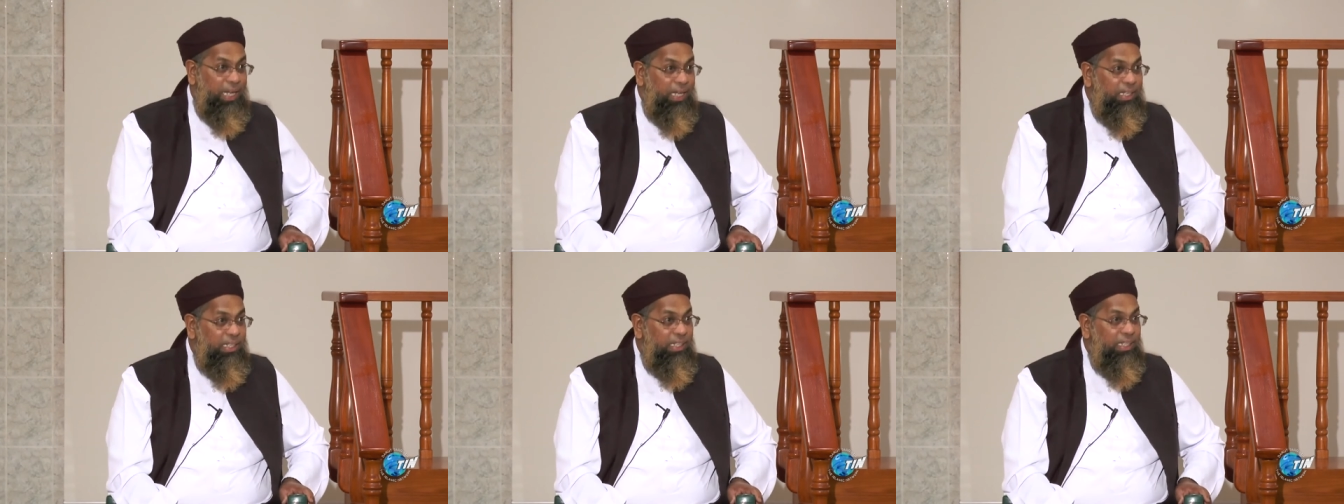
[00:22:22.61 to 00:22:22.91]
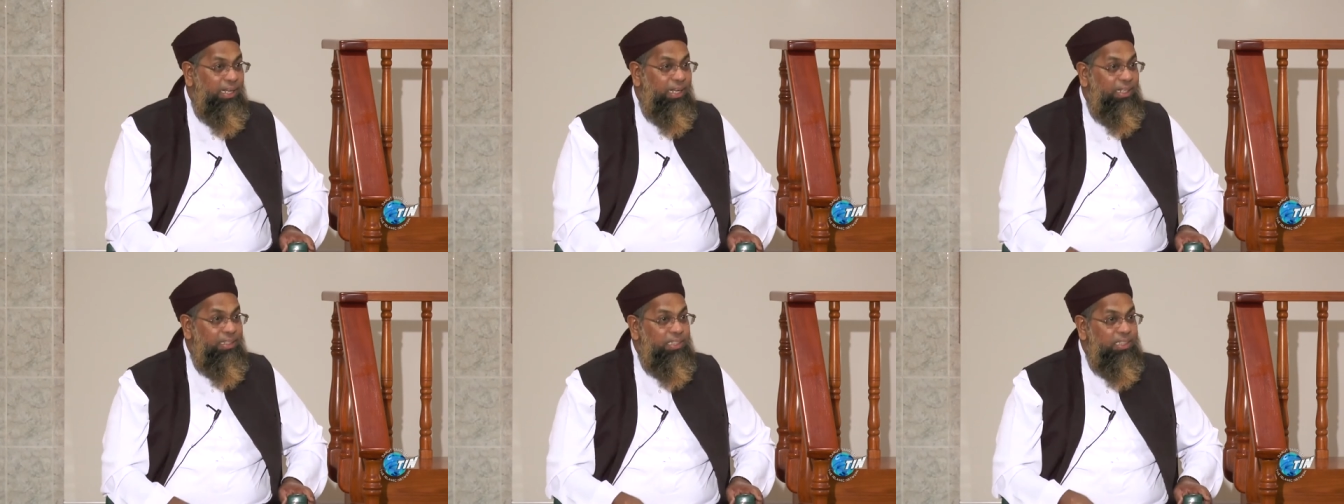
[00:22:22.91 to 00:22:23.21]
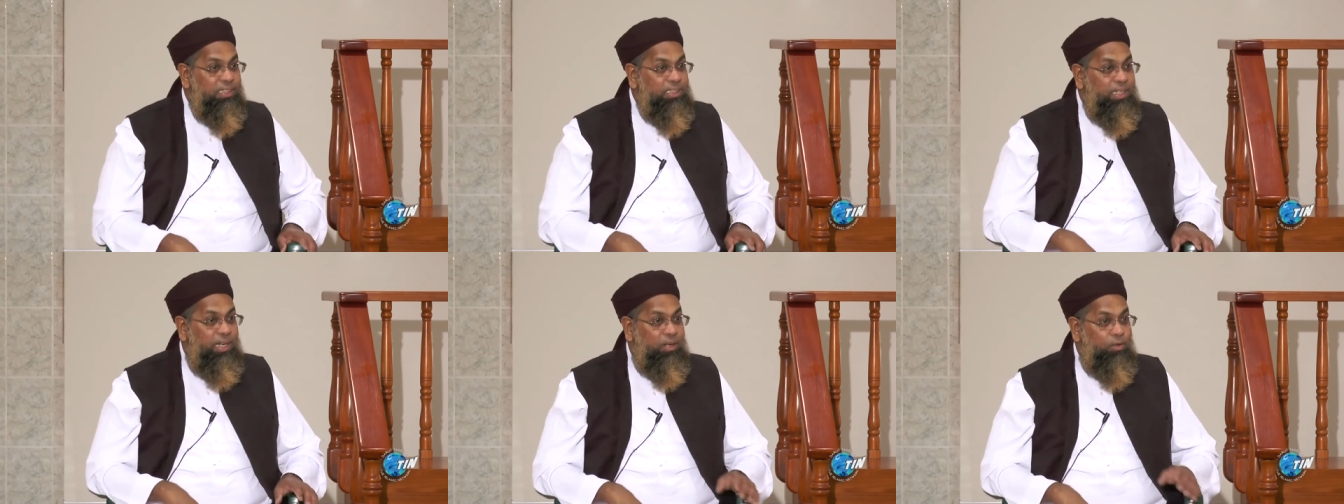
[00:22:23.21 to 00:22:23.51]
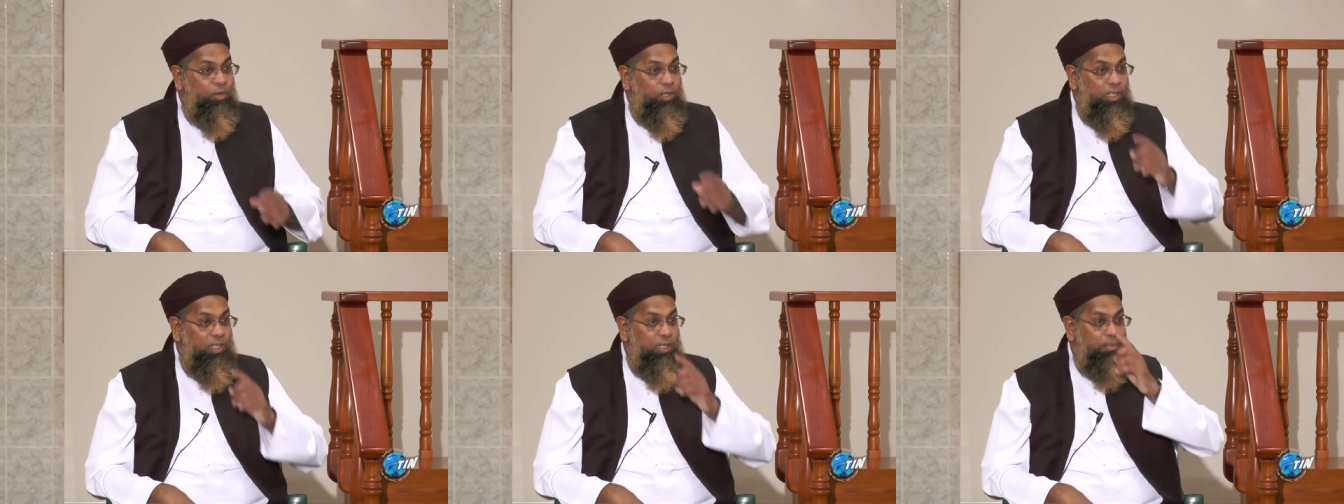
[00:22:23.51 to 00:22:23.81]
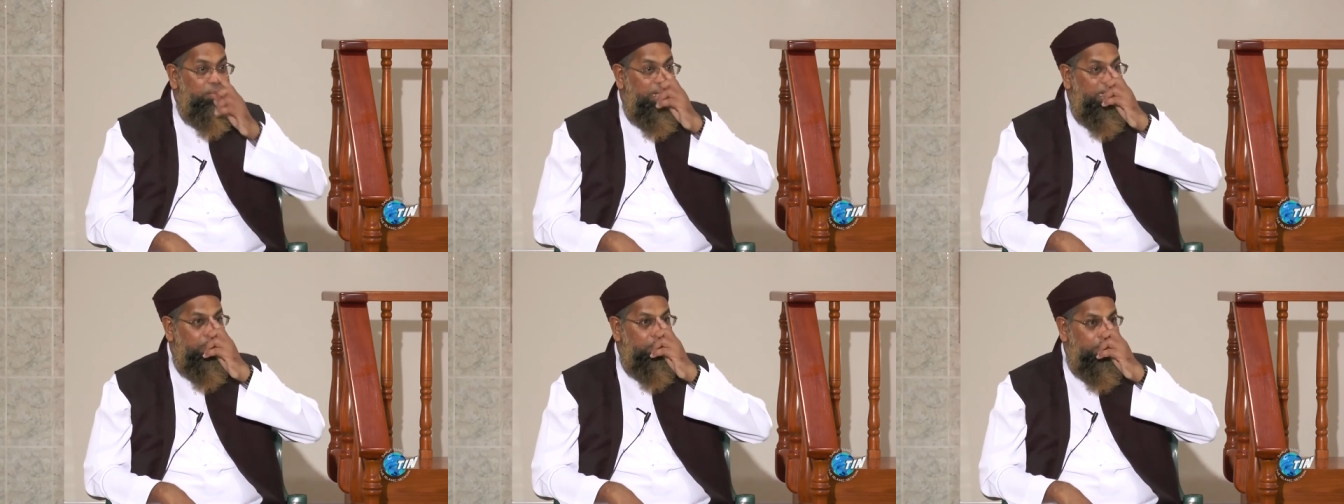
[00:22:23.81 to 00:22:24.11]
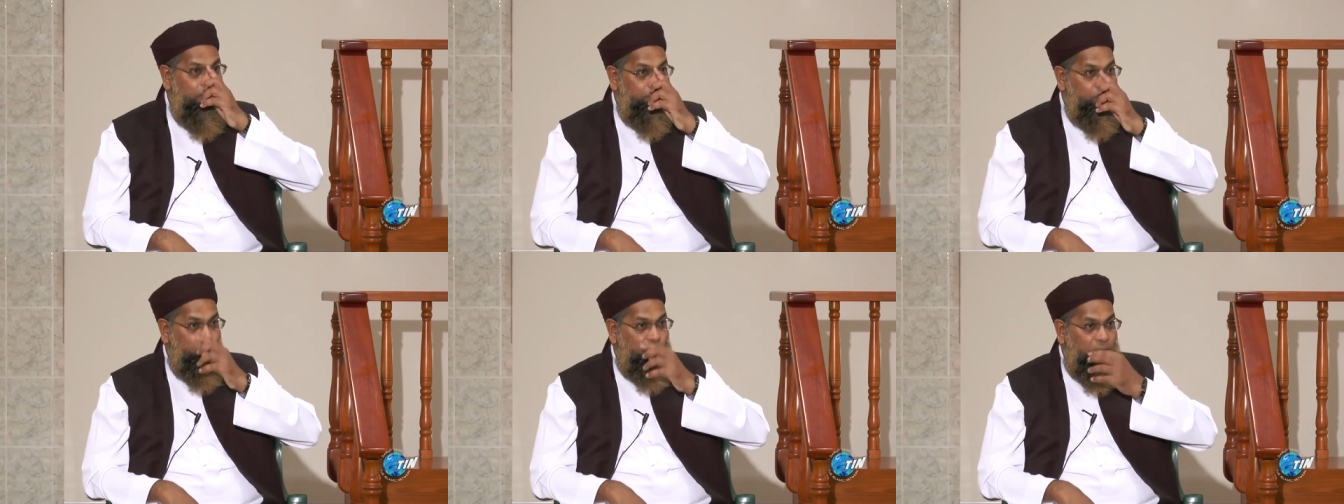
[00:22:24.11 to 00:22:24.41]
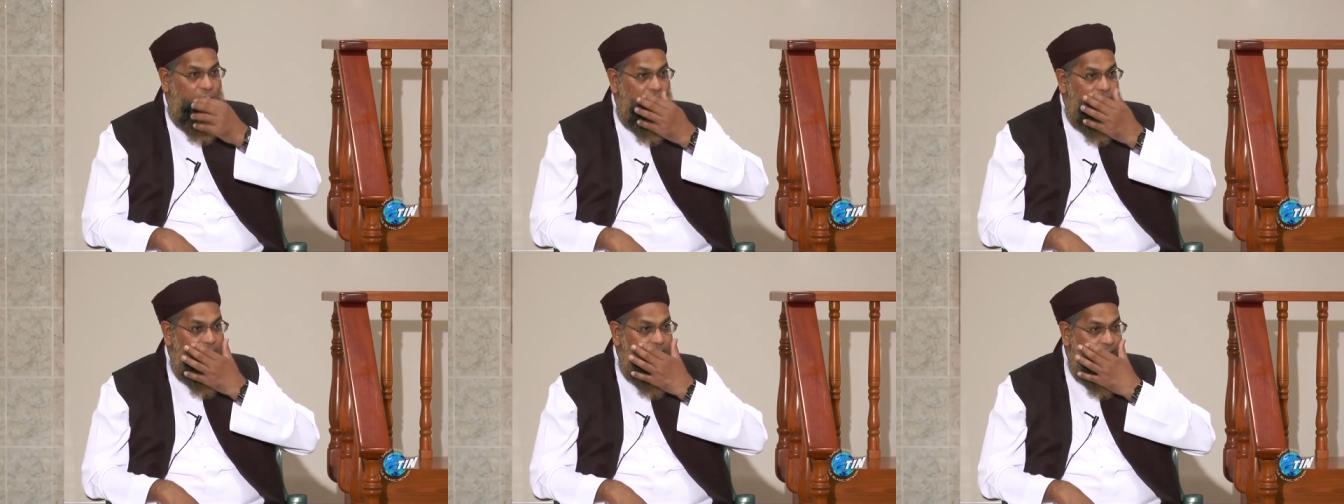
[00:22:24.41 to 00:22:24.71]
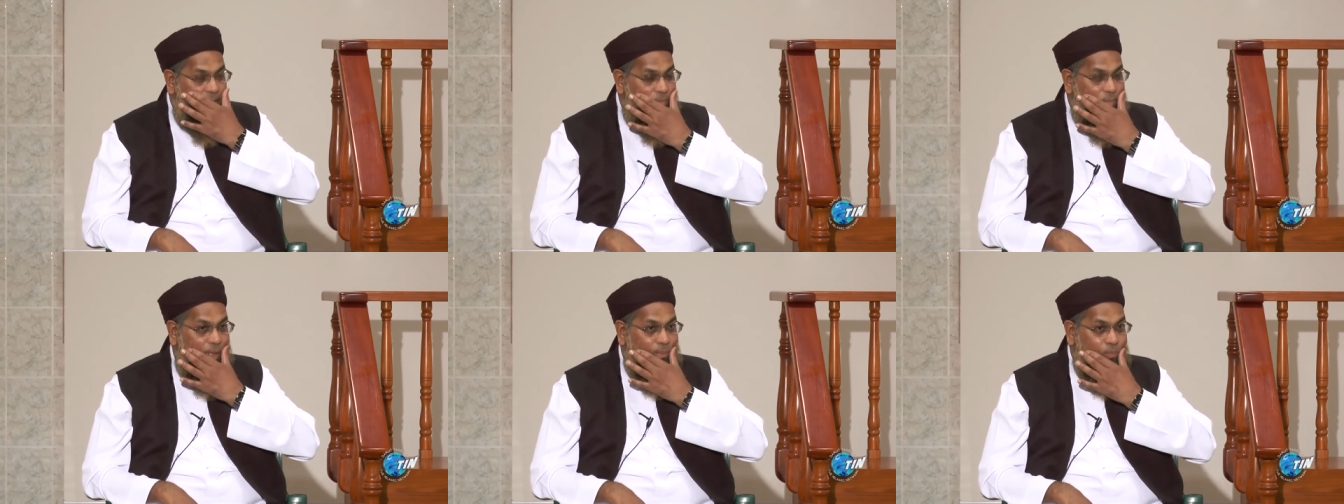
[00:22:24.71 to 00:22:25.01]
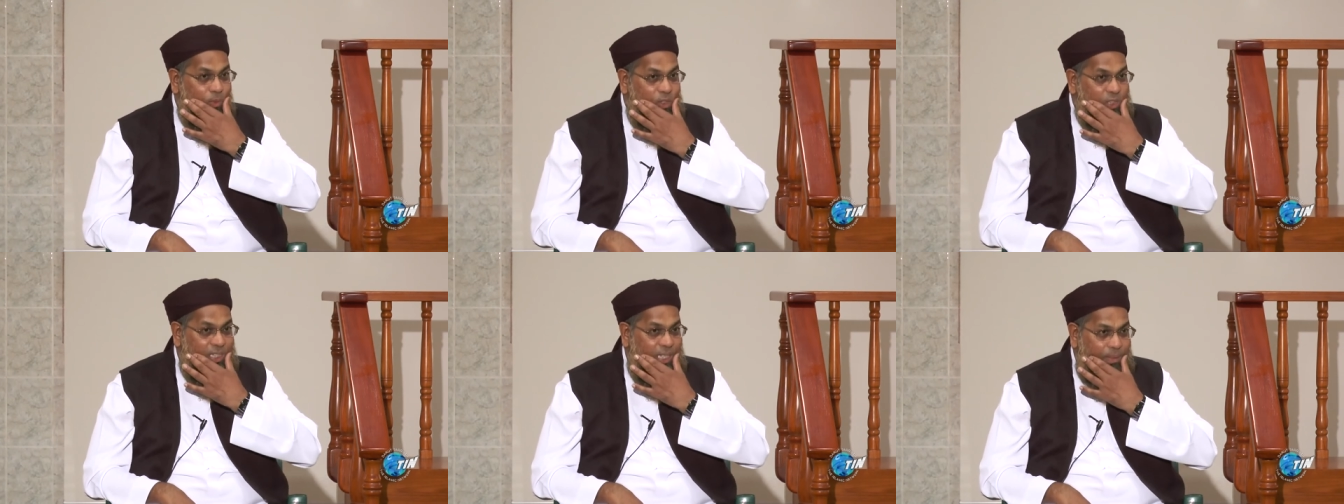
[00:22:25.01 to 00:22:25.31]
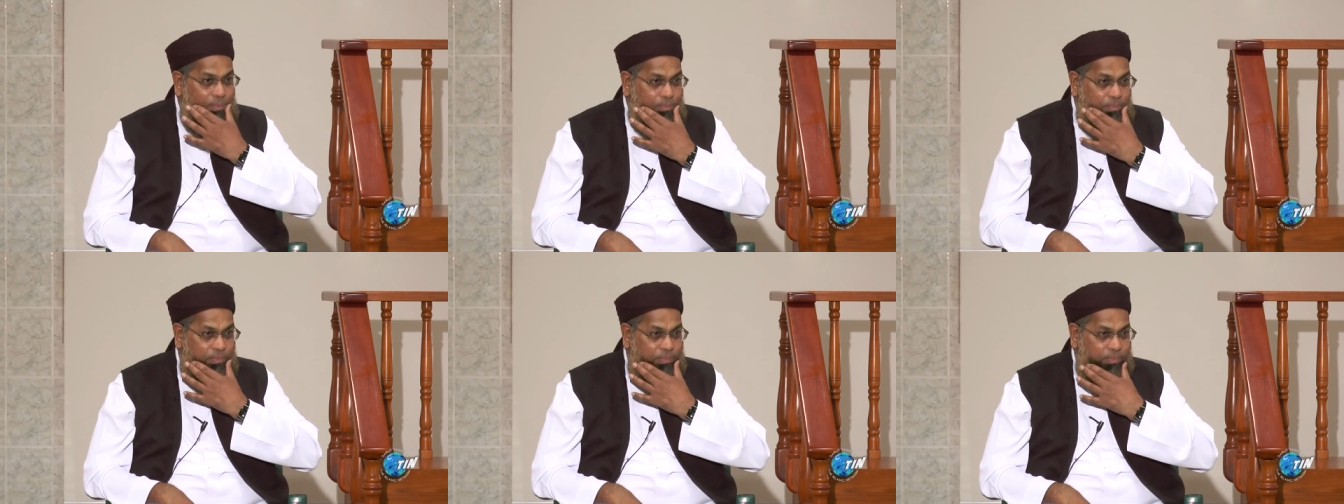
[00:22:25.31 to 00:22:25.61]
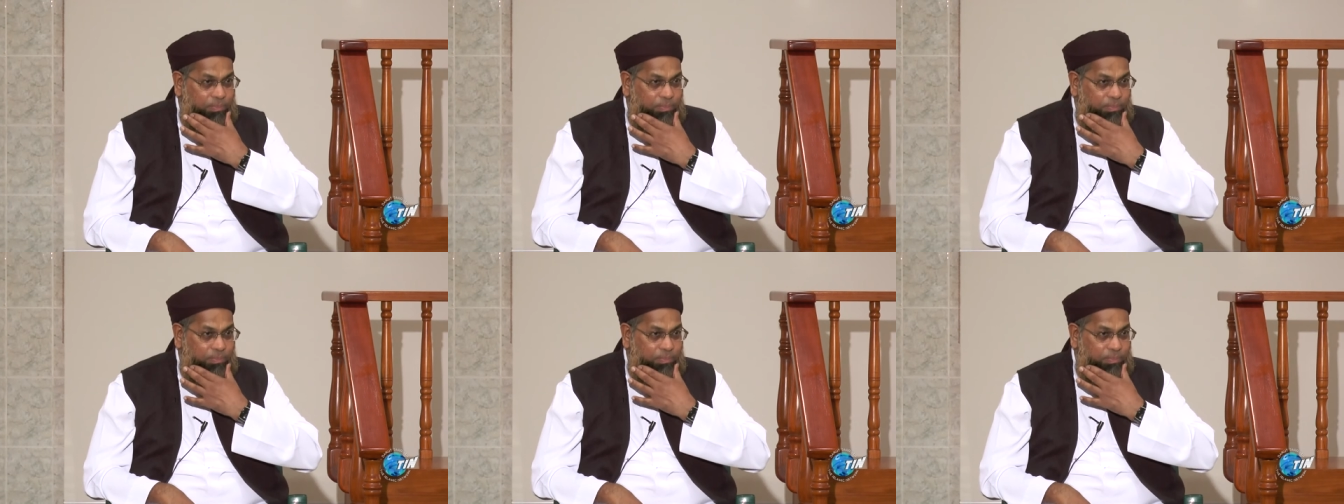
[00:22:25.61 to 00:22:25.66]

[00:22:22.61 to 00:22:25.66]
in the hadith recorded by Imam Bukhari and Imam Muslim,